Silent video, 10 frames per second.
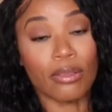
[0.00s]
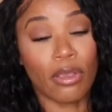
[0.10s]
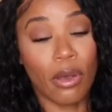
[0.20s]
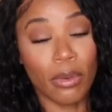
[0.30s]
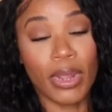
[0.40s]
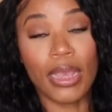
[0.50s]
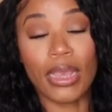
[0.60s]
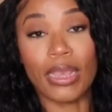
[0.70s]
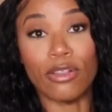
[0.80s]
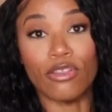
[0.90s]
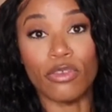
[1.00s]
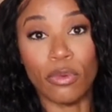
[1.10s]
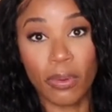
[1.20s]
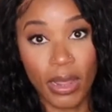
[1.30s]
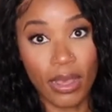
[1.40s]
It's holding
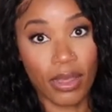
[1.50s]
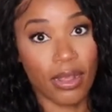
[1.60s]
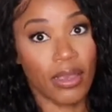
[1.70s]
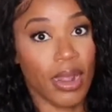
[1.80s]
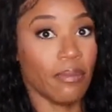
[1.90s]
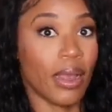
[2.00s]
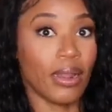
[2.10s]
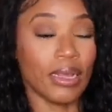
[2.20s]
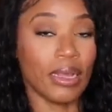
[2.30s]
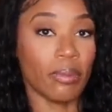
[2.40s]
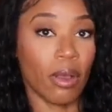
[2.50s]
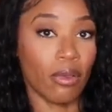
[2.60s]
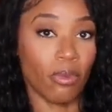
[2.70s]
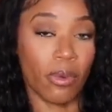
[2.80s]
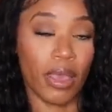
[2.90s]
into place. I tightened mine up
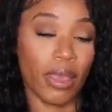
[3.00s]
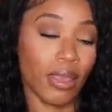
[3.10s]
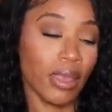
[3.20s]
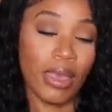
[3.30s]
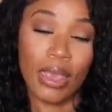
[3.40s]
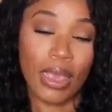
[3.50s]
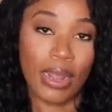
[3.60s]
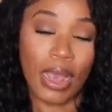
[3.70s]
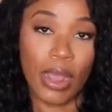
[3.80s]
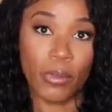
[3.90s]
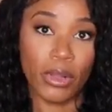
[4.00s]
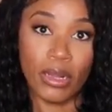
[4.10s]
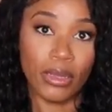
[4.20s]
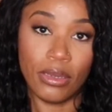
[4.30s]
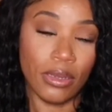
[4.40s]
all the way, and I
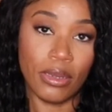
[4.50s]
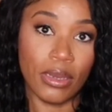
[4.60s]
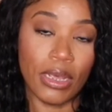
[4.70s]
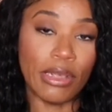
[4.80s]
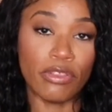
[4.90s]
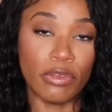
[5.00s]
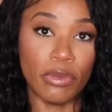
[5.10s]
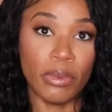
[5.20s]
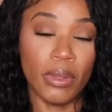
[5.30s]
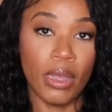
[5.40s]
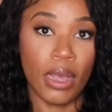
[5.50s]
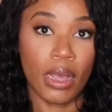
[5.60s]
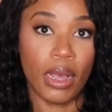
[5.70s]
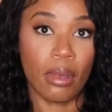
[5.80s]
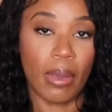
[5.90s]
really didn't need to.
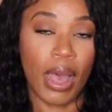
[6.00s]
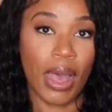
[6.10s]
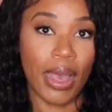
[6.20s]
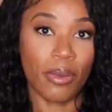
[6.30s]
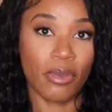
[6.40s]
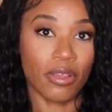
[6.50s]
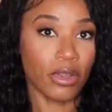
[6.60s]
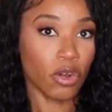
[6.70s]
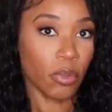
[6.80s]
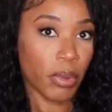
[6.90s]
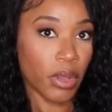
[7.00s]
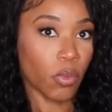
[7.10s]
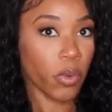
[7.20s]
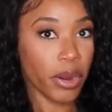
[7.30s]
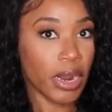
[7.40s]
I was a little
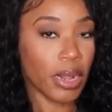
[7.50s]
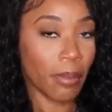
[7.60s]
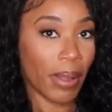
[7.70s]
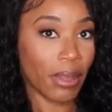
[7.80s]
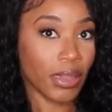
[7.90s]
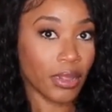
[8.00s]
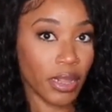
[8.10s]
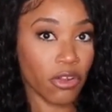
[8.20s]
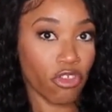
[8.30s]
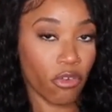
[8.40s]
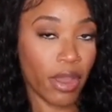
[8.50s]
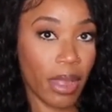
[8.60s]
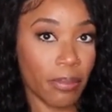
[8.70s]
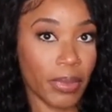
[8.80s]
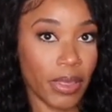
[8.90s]
bit worried about the thinner
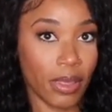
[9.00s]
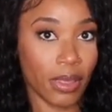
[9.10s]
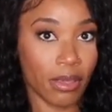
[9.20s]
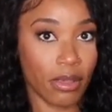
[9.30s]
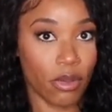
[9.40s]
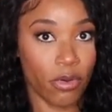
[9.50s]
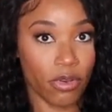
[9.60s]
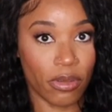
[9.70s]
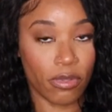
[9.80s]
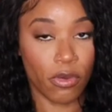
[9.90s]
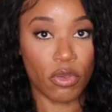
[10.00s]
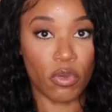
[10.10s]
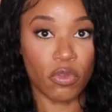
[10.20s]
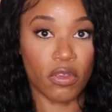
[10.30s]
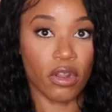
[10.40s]
strap because, of course, I'm so
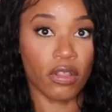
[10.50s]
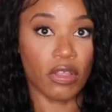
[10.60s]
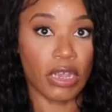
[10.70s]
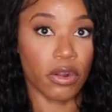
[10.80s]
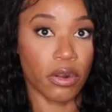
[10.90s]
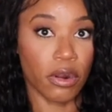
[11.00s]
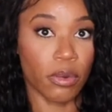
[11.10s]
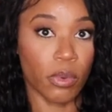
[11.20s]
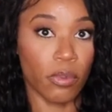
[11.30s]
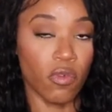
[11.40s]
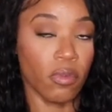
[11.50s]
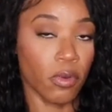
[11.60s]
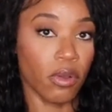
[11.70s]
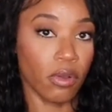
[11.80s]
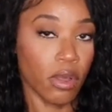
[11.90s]
used to the thicker,
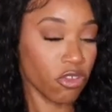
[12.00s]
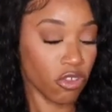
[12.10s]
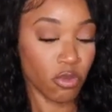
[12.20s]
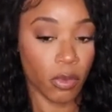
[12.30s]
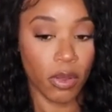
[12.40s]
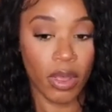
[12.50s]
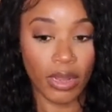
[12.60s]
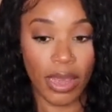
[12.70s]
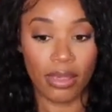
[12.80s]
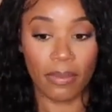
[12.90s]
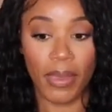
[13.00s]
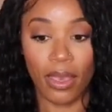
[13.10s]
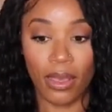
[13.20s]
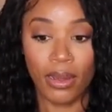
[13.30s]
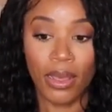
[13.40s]
removable, adjustable elastic
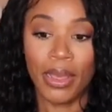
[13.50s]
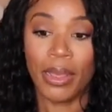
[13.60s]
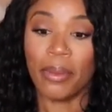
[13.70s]
band.